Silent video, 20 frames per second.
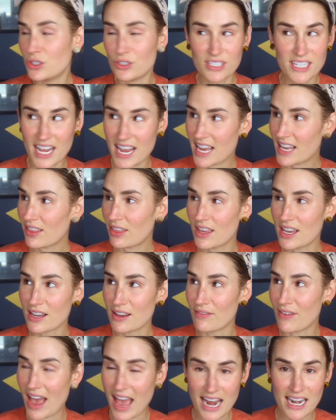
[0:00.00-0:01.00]
can't think
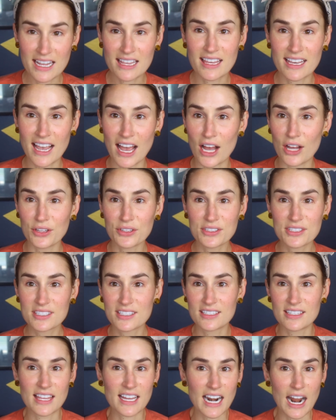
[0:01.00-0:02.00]
of anything else
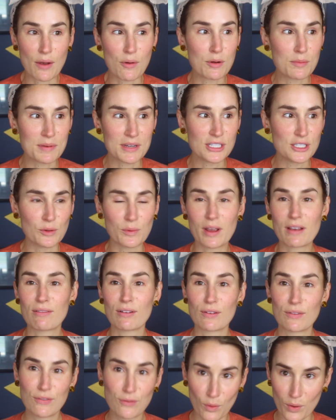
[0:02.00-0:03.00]
that I would be doing
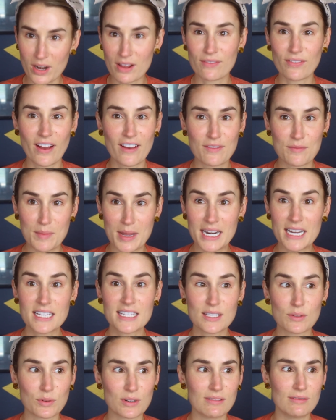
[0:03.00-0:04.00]
for 45
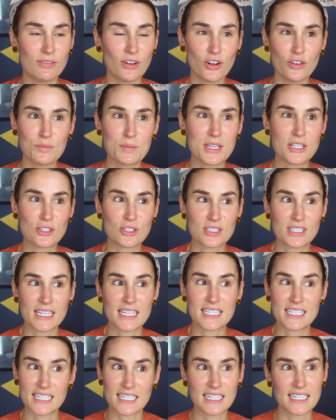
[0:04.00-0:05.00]
minutes that would involve me just
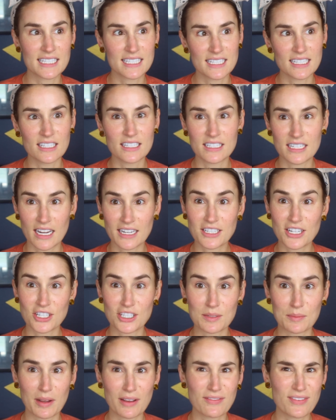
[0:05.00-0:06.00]
like sitting still and not
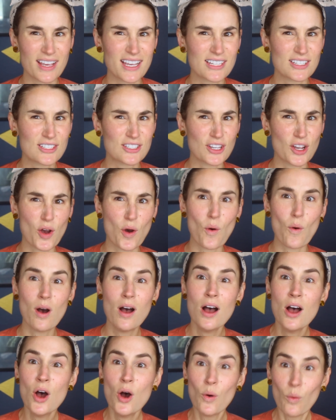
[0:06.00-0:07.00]
touching my face. So
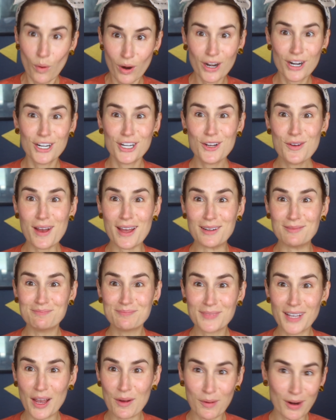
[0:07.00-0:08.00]
we're gonna do it
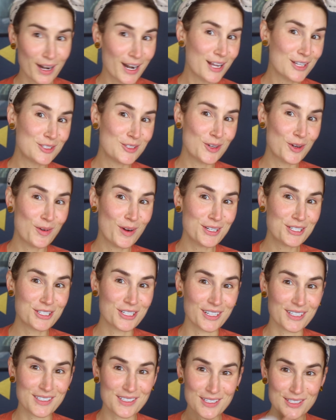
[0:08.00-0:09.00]
and we're gonna answer your
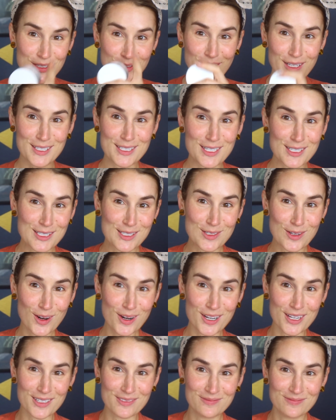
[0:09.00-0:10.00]
questions. So let's get
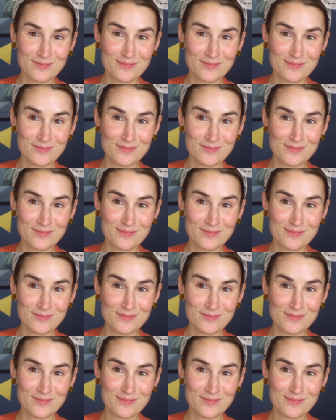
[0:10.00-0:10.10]
started.